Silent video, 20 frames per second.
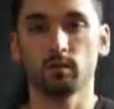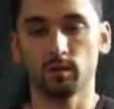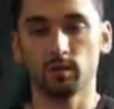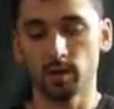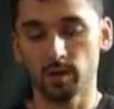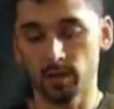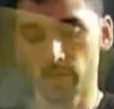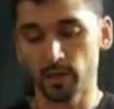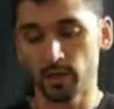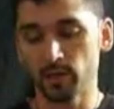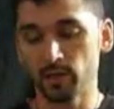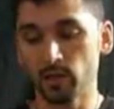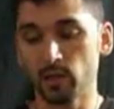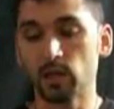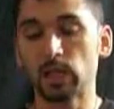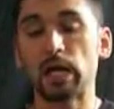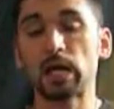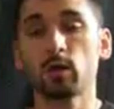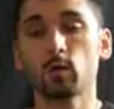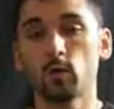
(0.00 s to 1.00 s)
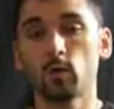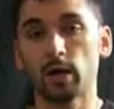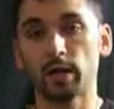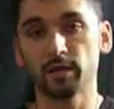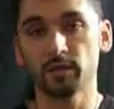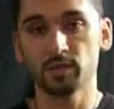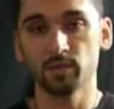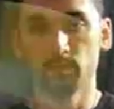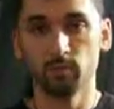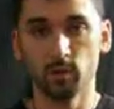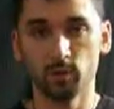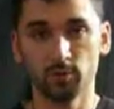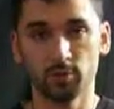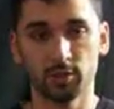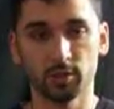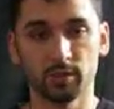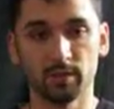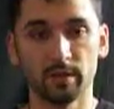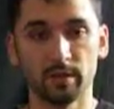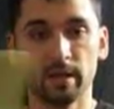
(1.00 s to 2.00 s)
the clockwise
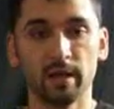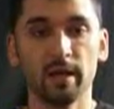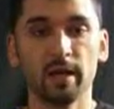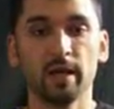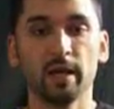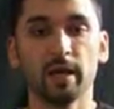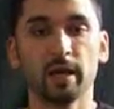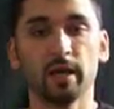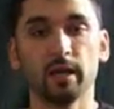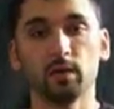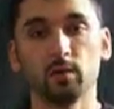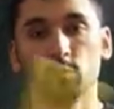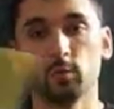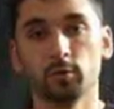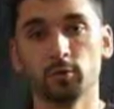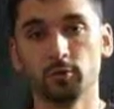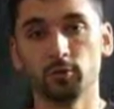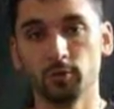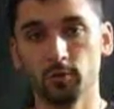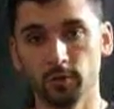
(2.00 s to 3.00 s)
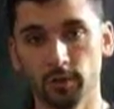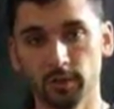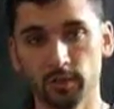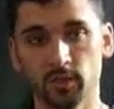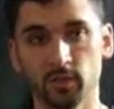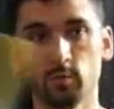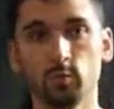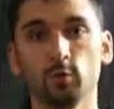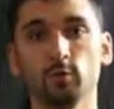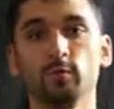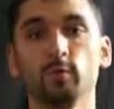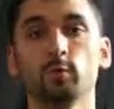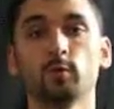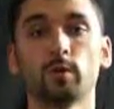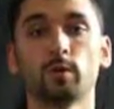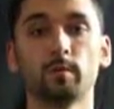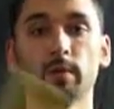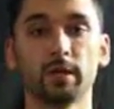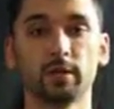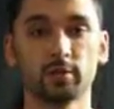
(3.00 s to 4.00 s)
motion, and when you're doing this move you
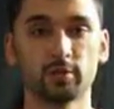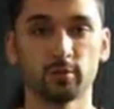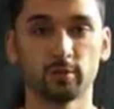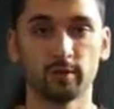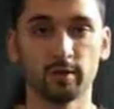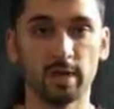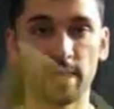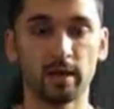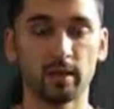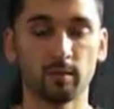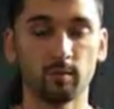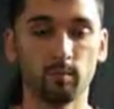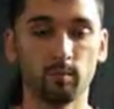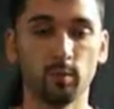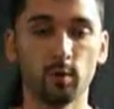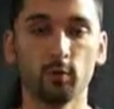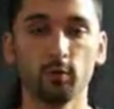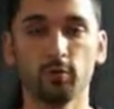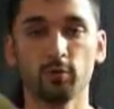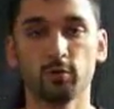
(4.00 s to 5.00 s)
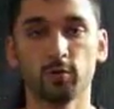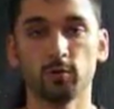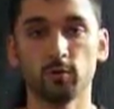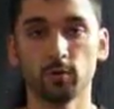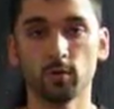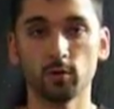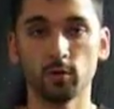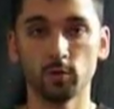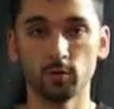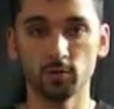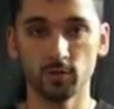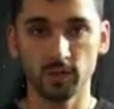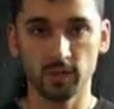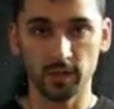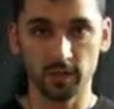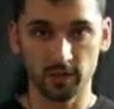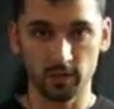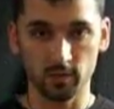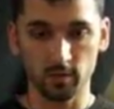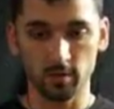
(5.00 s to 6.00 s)
want to make sure that both glow
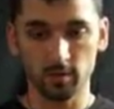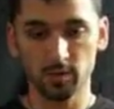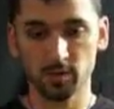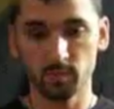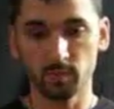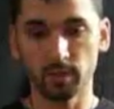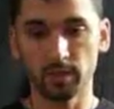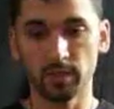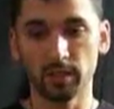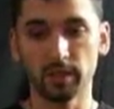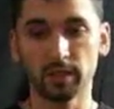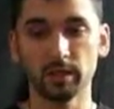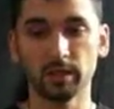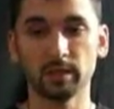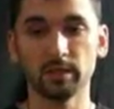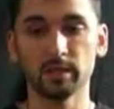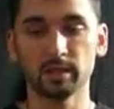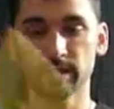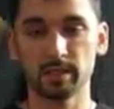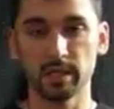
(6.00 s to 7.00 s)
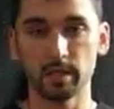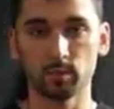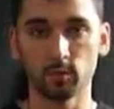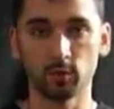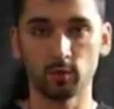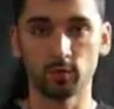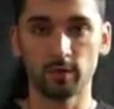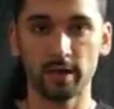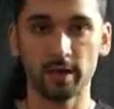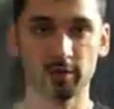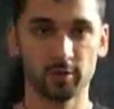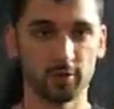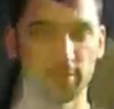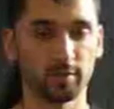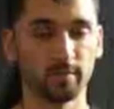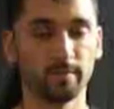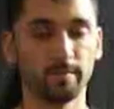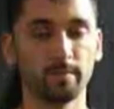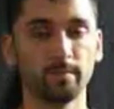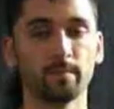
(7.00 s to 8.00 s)
sticks are spinning in the same
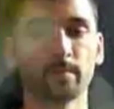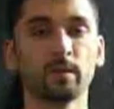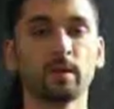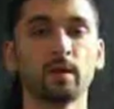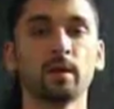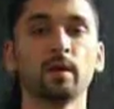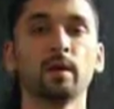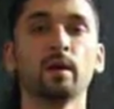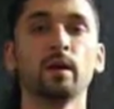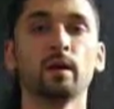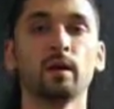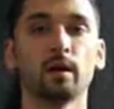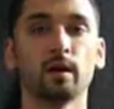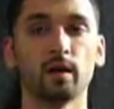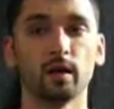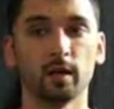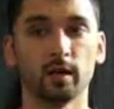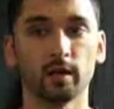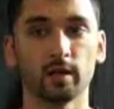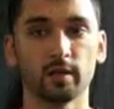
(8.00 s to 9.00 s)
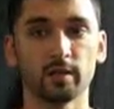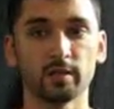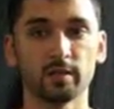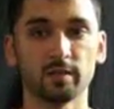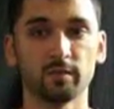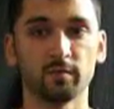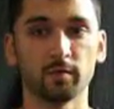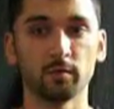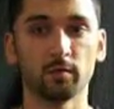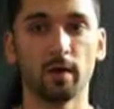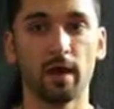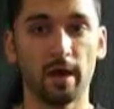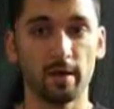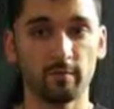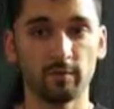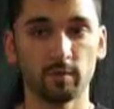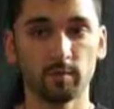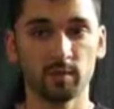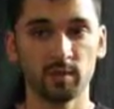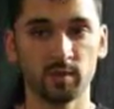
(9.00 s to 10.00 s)
direction. Because if you
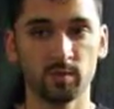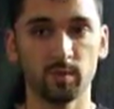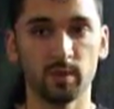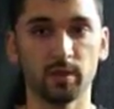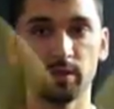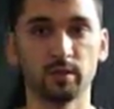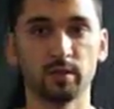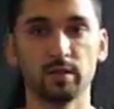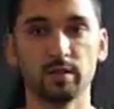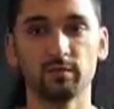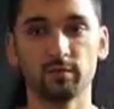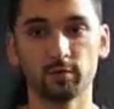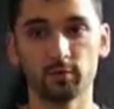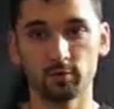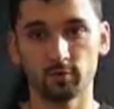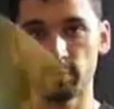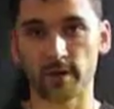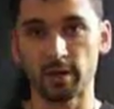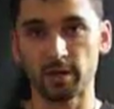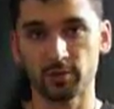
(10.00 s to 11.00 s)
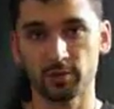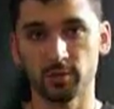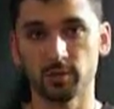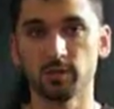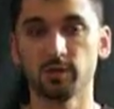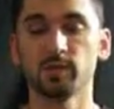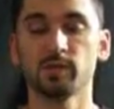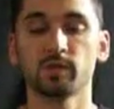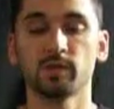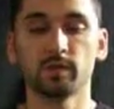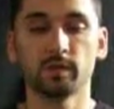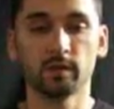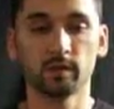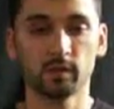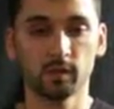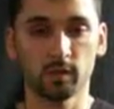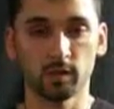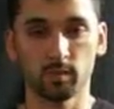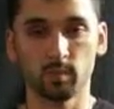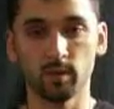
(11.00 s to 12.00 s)
have them spin different directions,
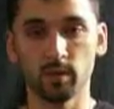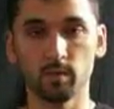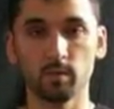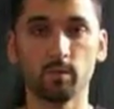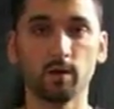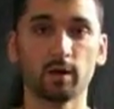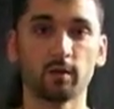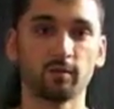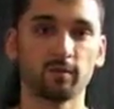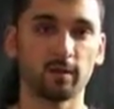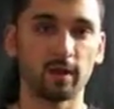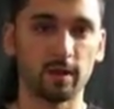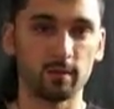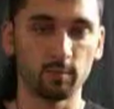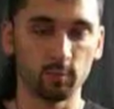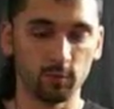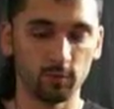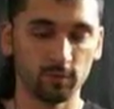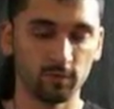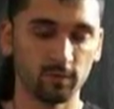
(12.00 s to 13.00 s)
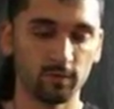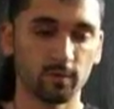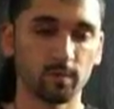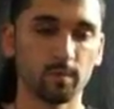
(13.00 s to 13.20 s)
it's going to be a butterfly move.